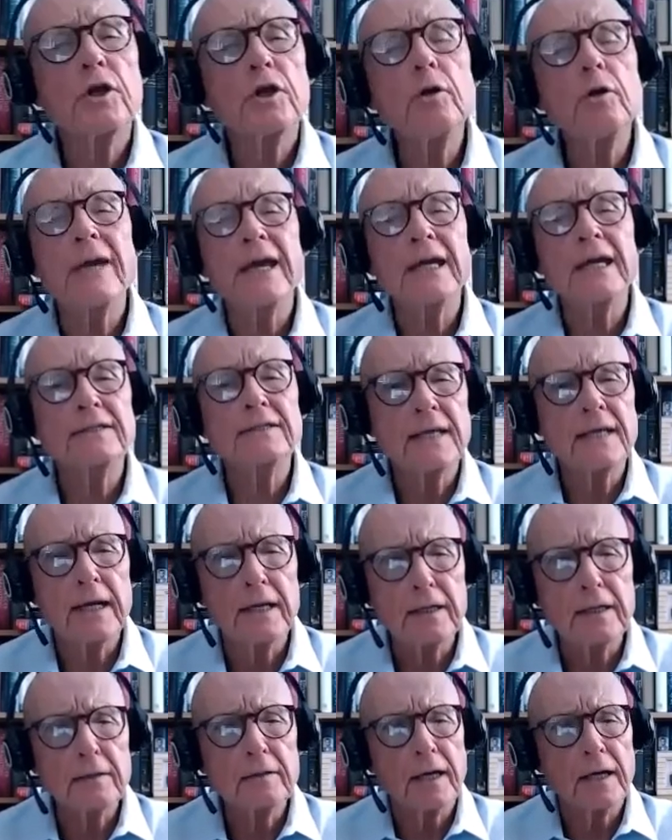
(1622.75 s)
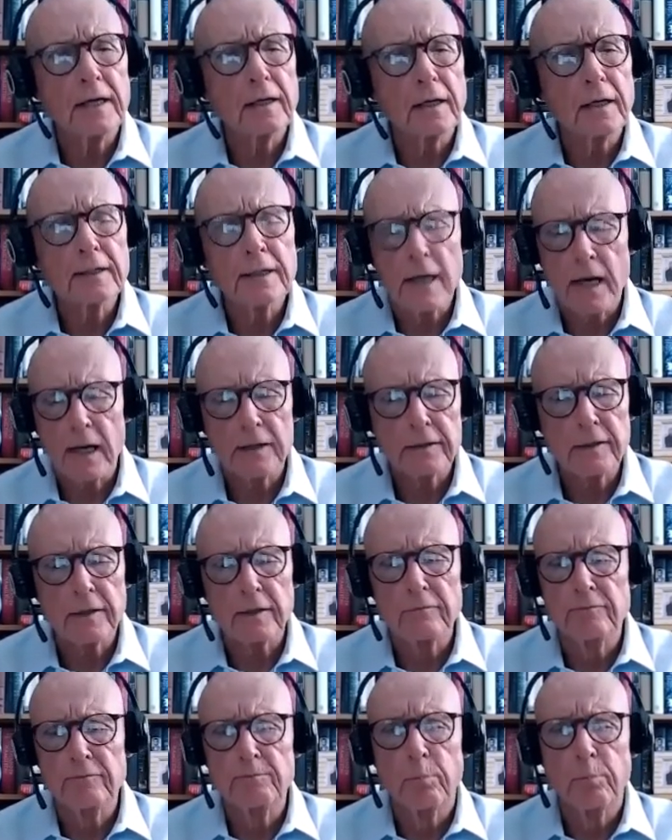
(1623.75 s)
you maintain a kind
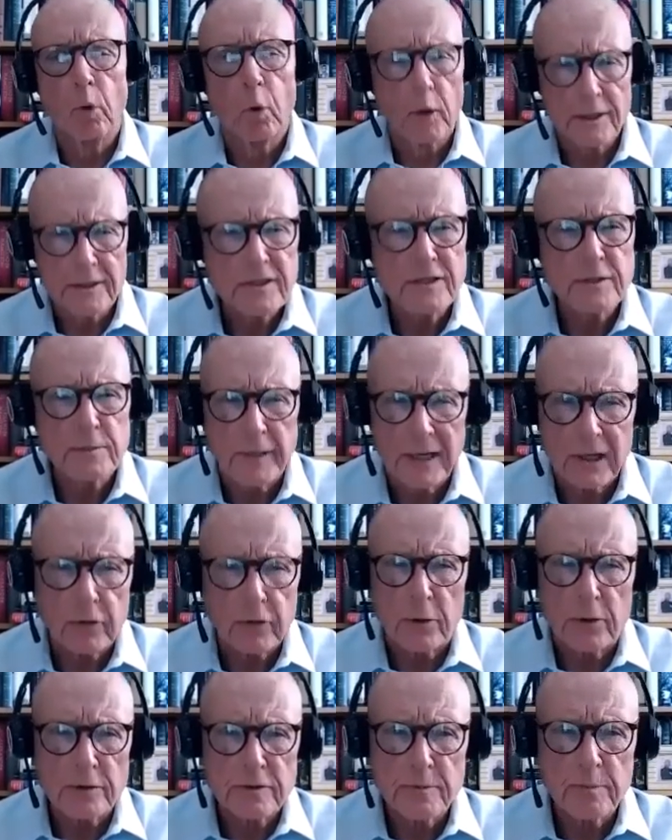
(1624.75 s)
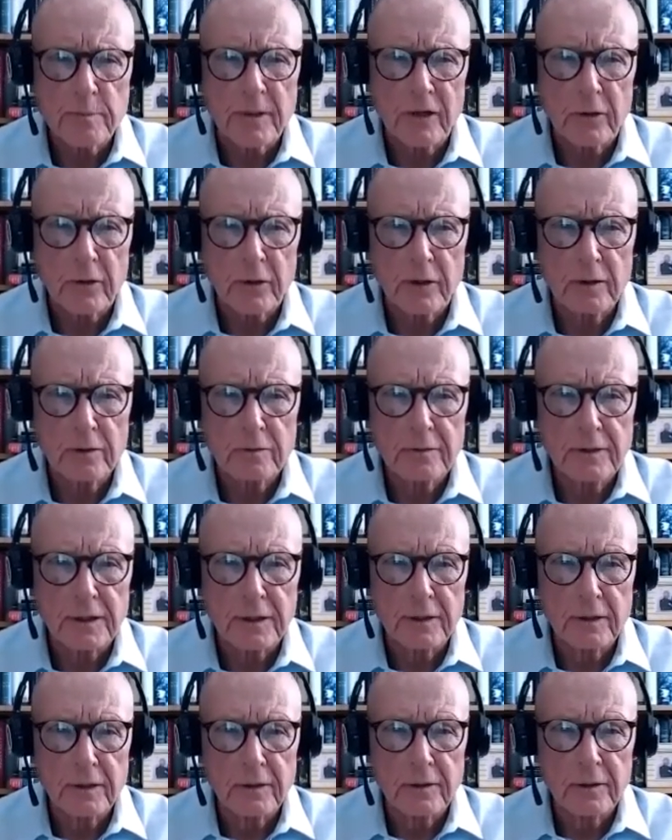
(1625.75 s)
of board speakers bureau? Do
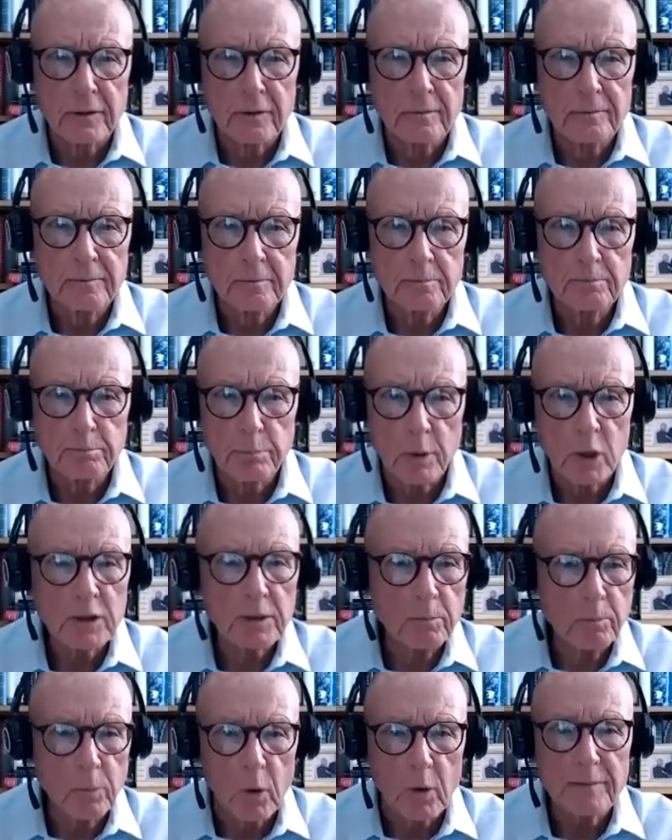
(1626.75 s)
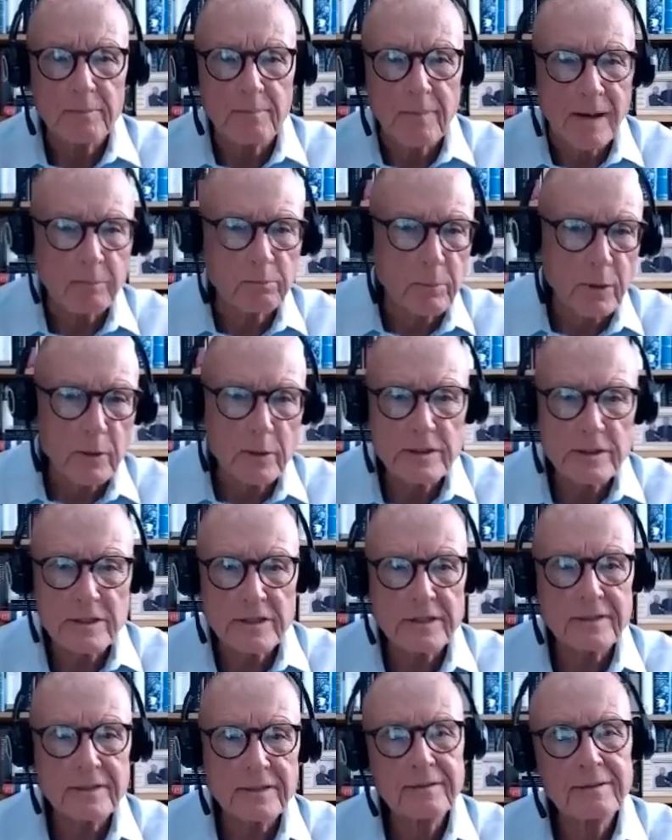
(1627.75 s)
you book board
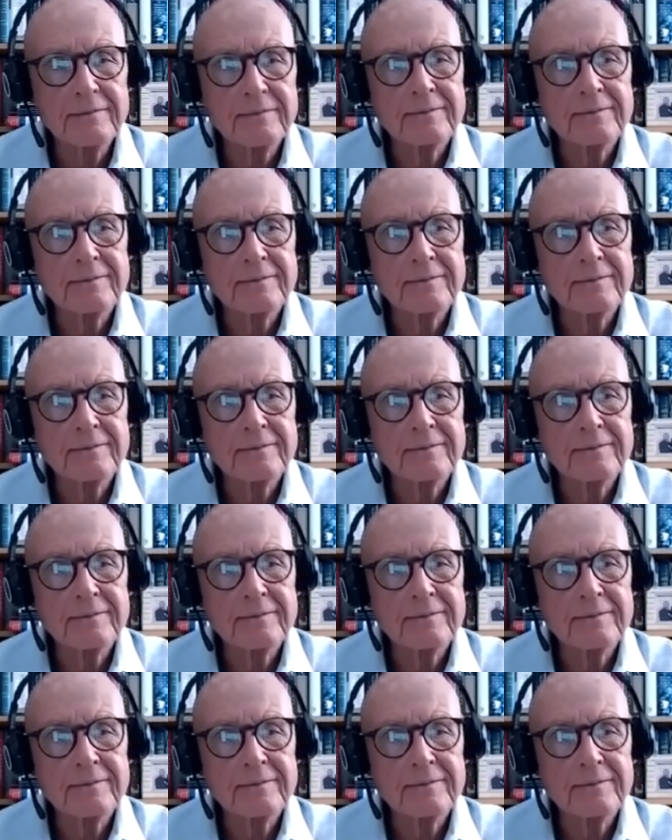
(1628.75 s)
members?